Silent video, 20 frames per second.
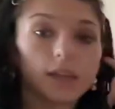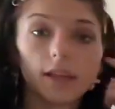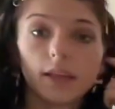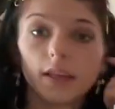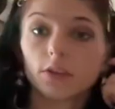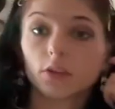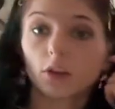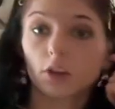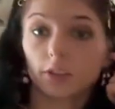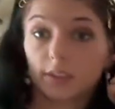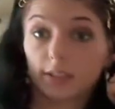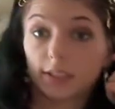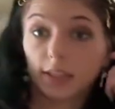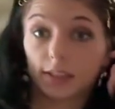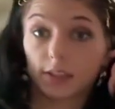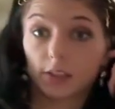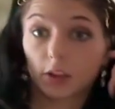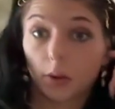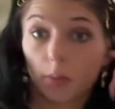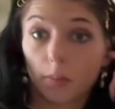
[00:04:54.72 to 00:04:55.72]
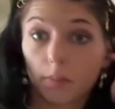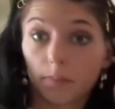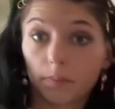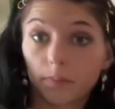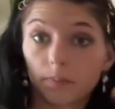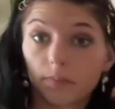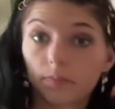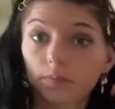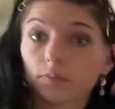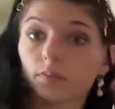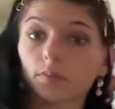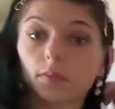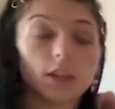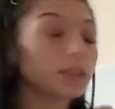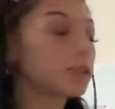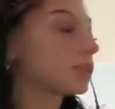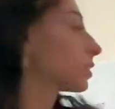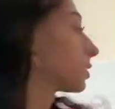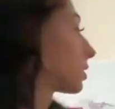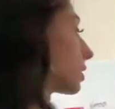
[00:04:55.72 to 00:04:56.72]
is our system.
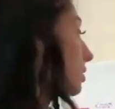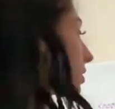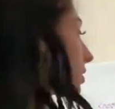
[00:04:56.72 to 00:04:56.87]
This is the